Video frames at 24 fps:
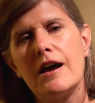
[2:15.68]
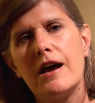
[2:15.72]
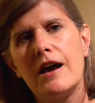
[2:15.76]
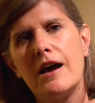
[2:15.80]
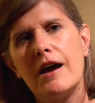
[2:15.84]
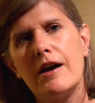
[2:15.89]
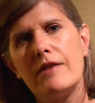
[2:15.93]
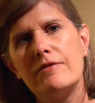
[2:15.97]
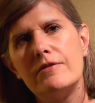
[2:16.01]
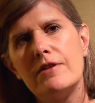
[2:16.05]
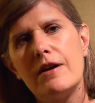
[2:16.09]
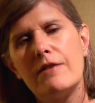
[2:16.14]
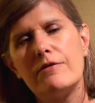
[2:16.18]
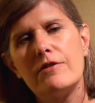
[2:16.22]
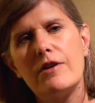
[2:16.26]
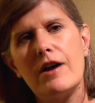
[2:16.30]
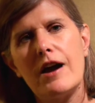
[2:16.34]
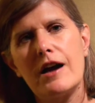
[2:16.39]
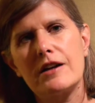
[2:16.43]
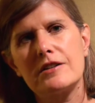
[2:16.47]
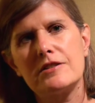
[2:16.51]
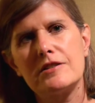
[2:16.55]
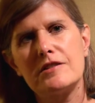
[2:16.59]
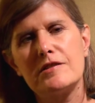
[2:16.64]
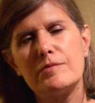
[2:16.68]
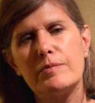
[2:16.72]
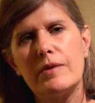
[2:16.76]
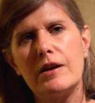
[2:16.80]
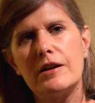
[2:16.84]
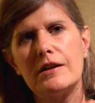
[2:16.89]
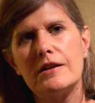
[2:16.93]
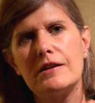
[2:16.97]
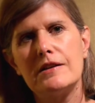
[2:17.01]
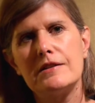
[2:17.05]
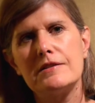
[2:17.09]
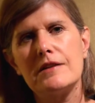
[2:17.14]
have never actually
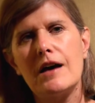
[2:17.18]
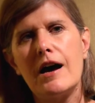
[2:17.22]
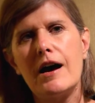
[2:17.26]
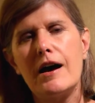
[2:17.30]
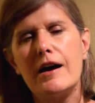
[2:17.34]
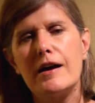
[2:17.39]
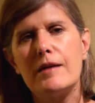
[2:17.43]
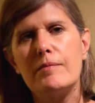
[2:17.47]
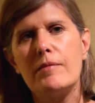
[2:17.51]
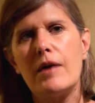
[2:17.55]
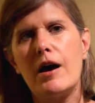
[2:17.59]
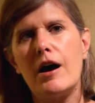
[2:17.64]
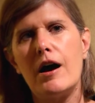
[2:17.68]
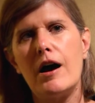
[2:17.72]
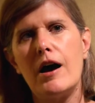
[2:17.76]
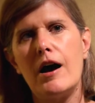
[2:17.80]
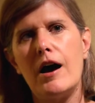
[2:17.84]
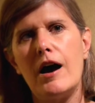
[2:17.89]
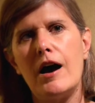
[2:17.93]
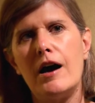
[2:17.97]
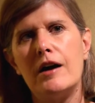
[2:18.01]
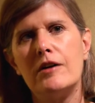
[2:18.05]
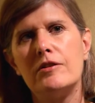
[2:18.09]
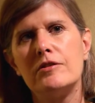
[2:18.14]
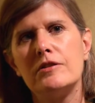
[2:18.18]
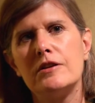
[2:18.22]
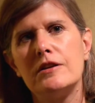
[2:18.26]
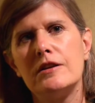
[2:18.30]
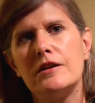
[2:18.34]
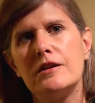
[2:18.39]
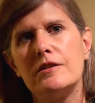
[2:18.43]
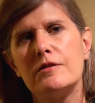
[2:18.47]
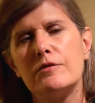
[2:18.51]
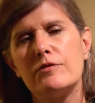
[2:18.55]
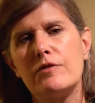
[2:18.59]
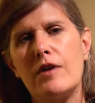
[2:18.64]
spent any time out
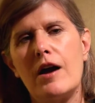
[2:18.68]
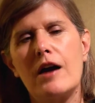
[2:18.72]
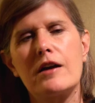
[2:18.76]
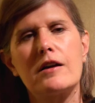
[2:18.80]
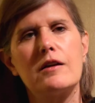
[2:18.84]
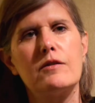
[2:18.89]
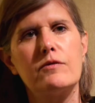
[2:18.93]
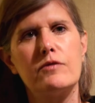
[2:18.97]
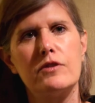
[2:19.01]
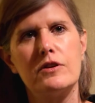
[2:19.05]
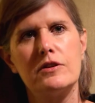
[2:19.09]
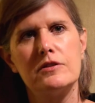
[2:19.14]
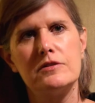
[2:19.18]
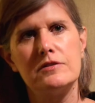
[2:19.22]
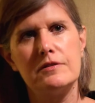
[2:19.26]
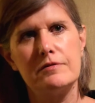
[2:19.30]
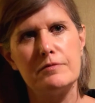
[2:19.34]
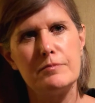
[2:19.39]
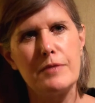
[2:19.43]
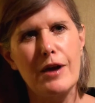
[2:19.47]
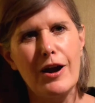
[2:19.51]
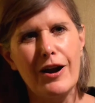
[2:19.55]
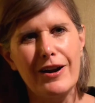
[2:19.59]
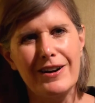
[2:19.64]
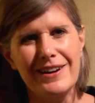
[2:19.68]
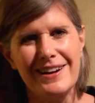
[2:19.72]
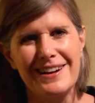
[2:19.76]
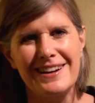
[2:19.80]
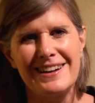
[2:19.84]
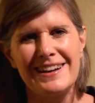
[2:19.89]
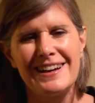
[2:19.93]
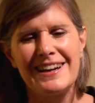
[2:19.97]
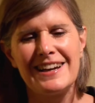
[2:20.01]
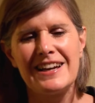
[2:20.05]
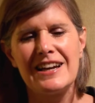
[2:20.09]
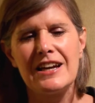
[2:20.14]
in the fracking fields of America,